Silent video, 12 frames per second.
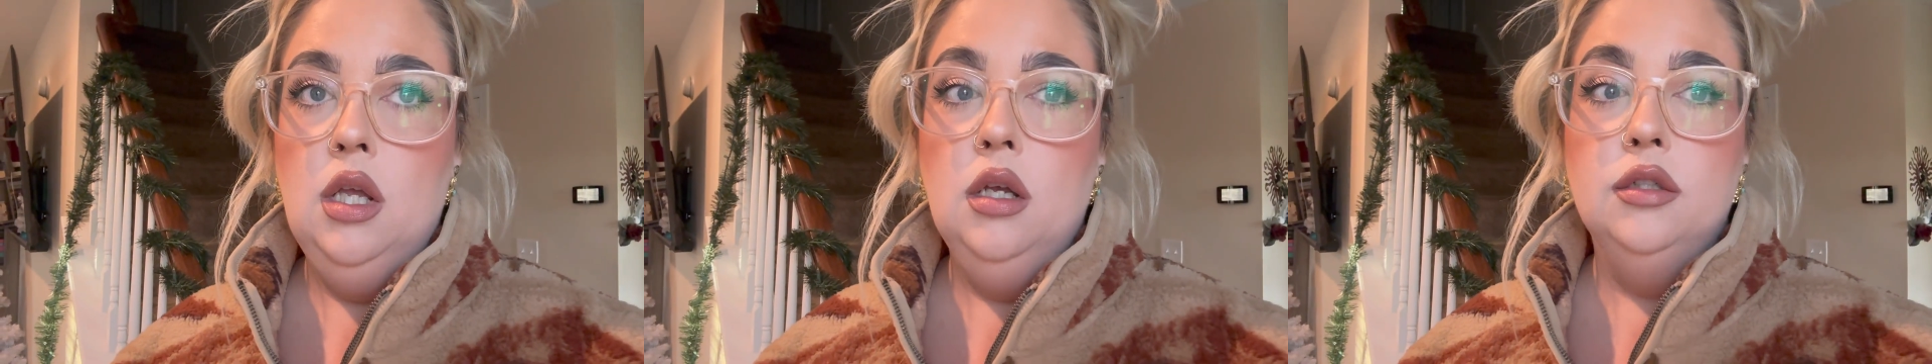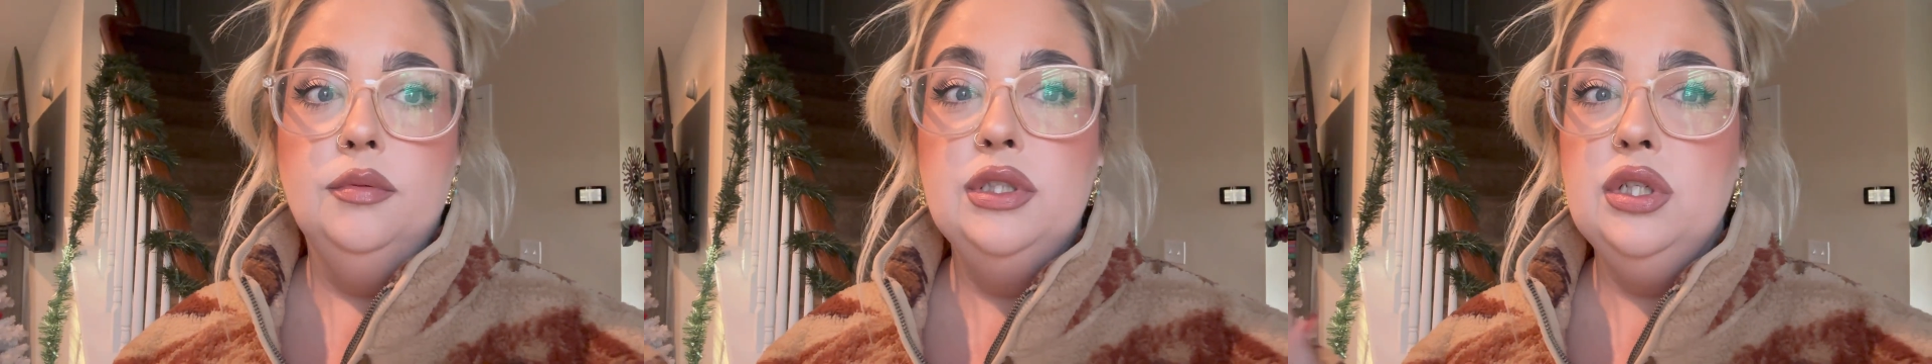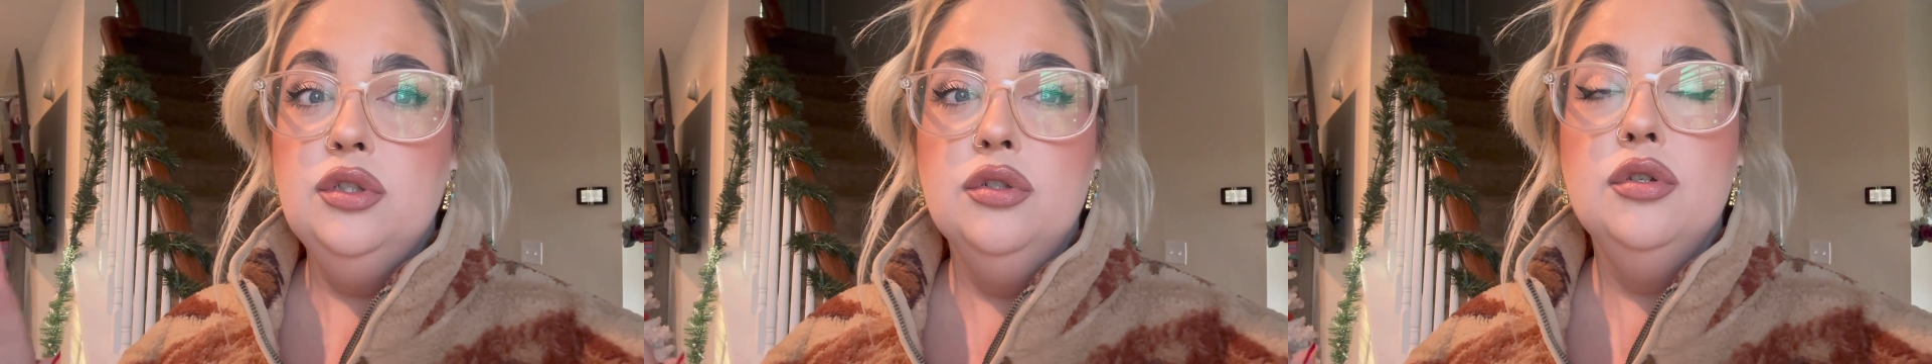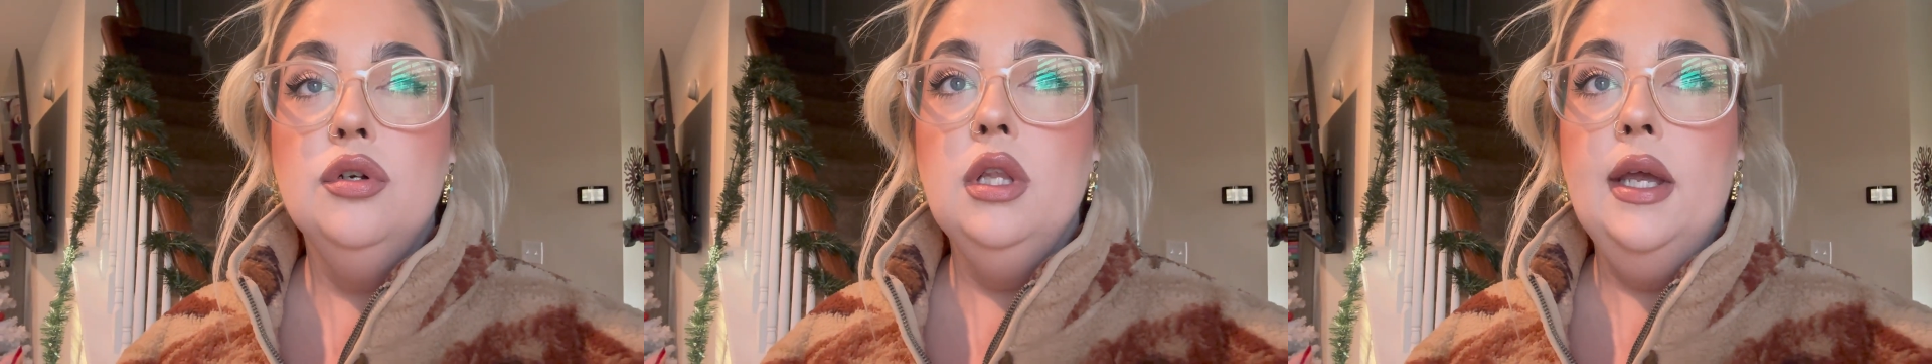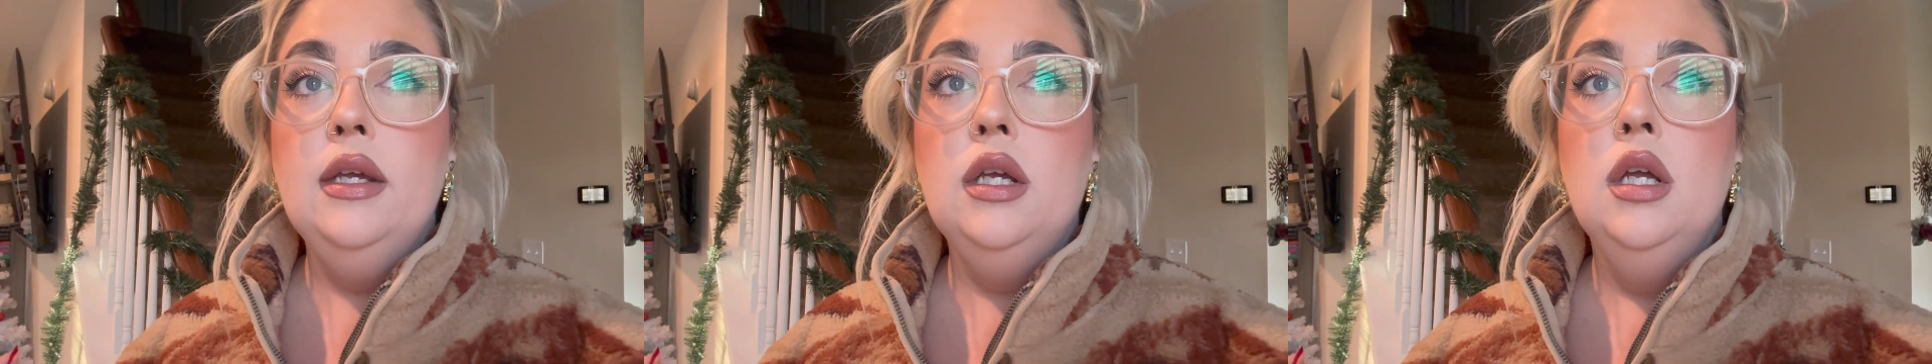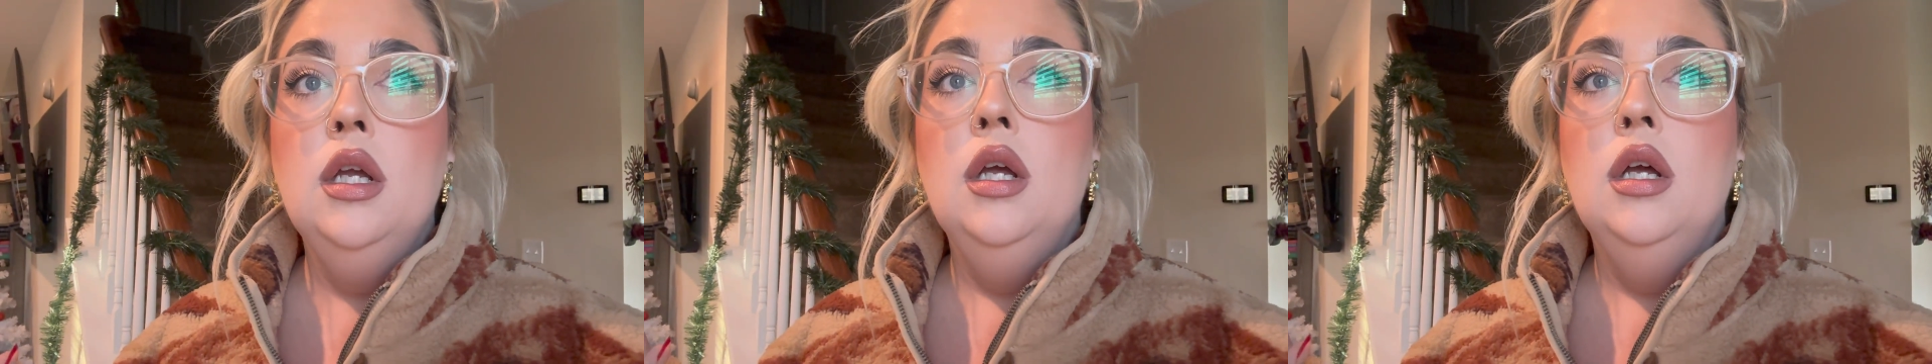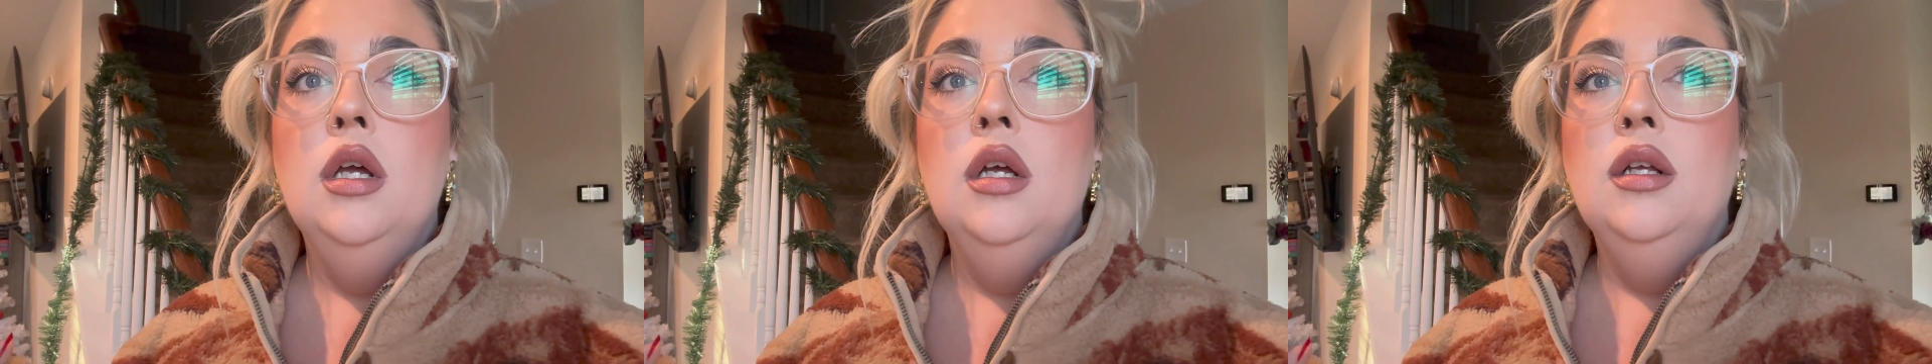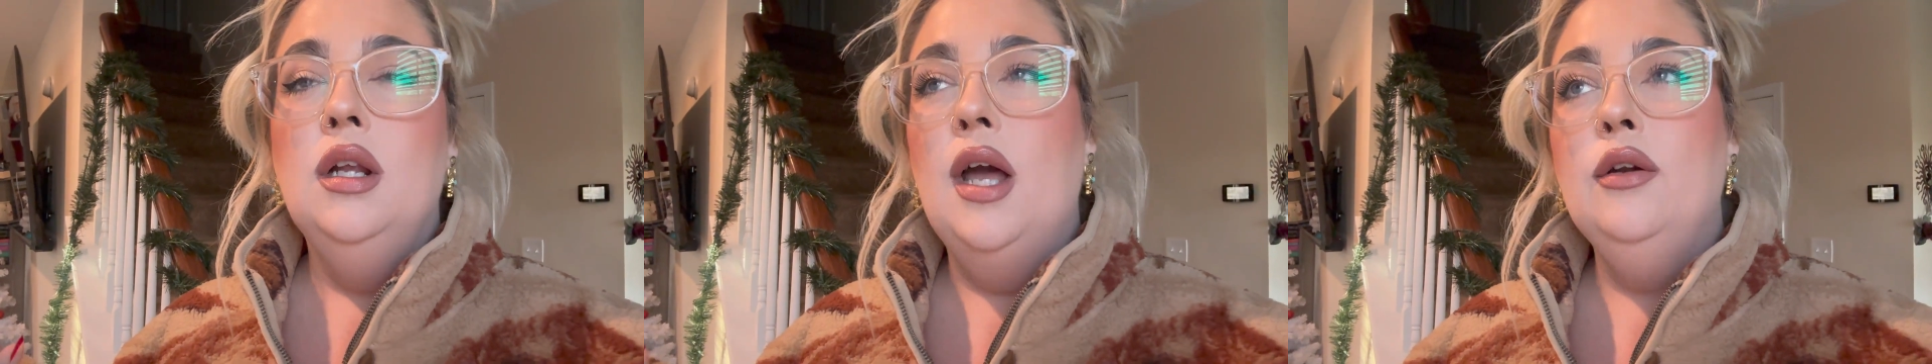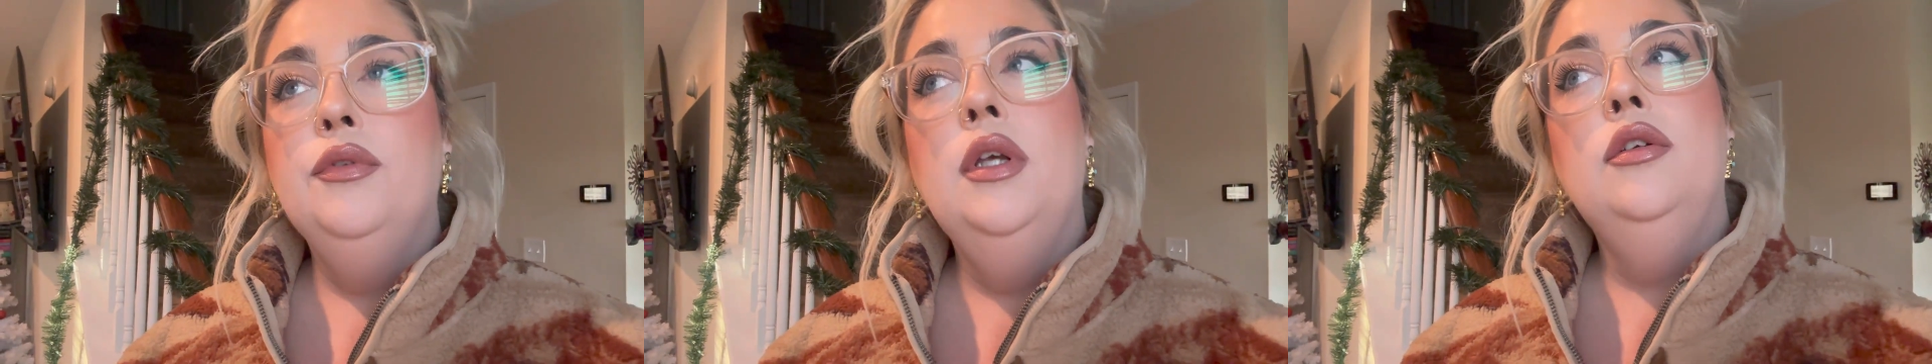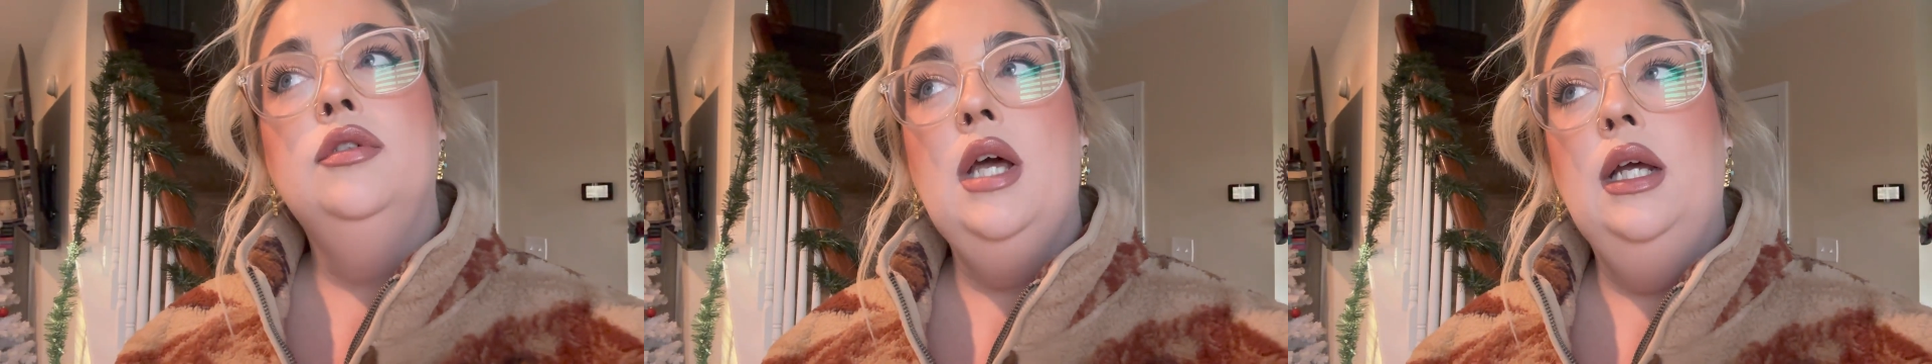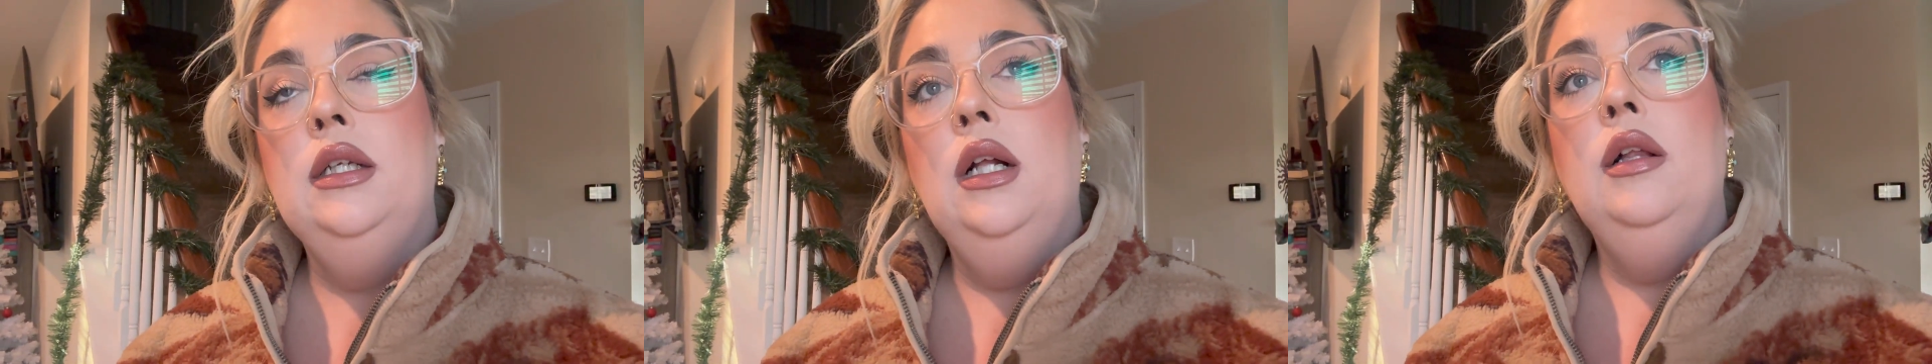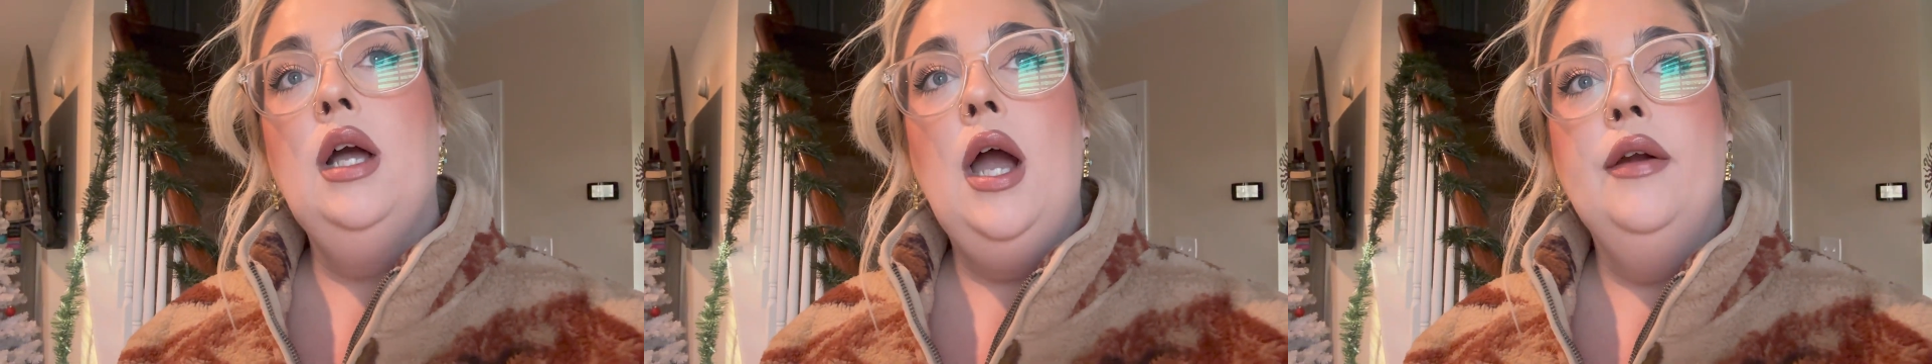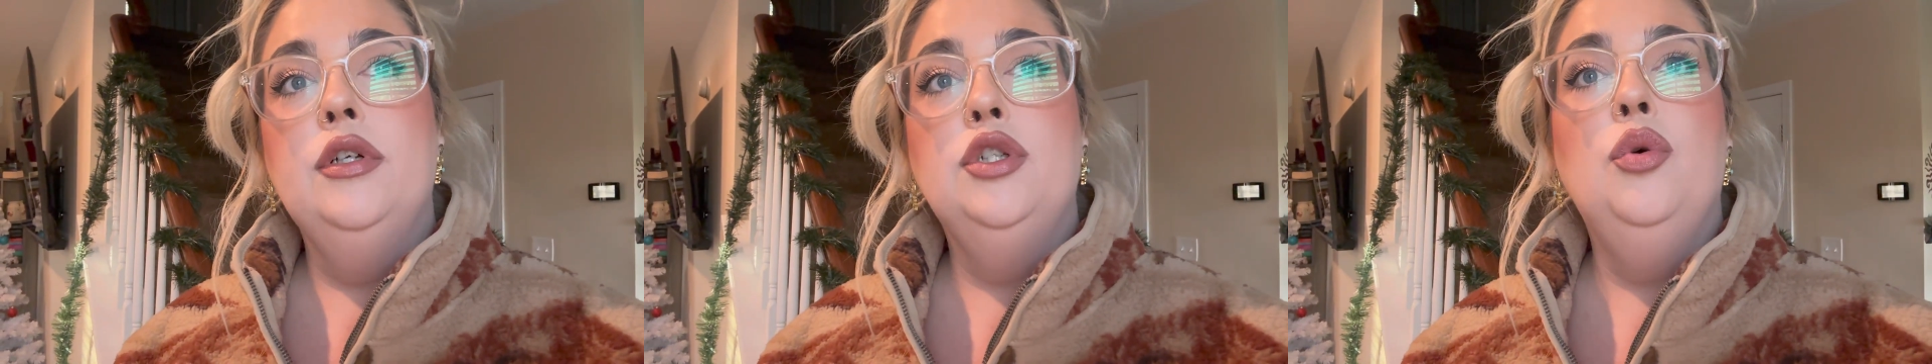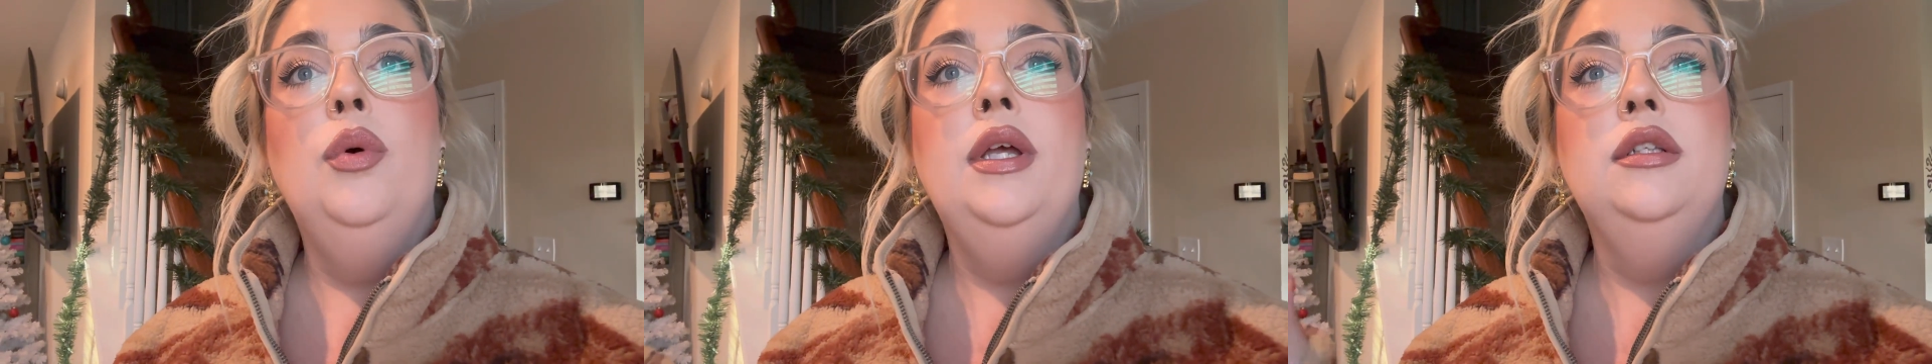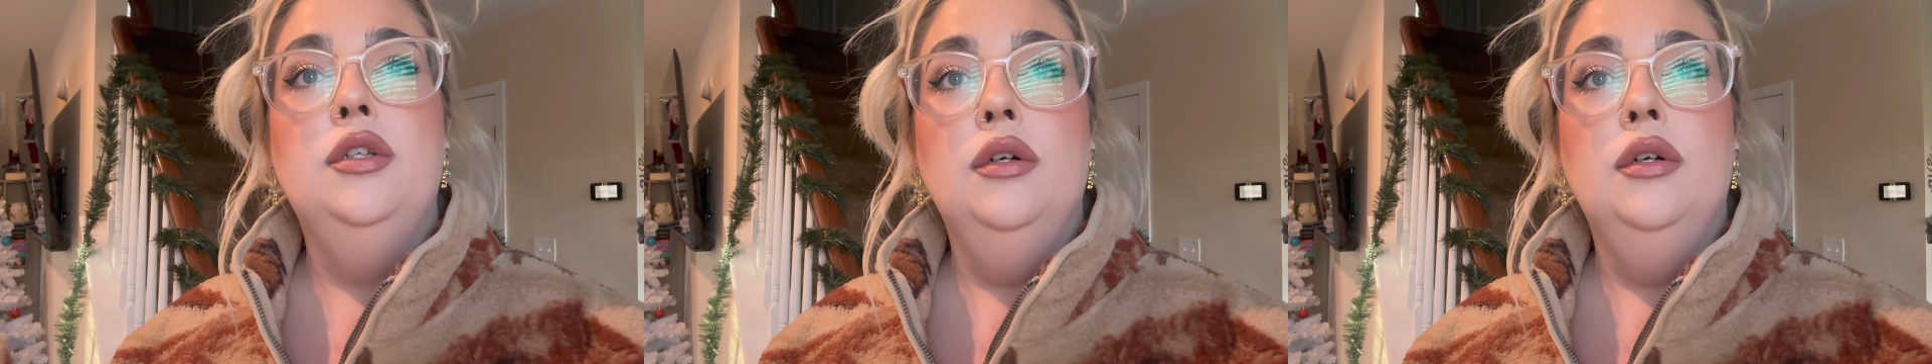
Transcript: Because my sisters are like, I don't think they're technically Irish twins.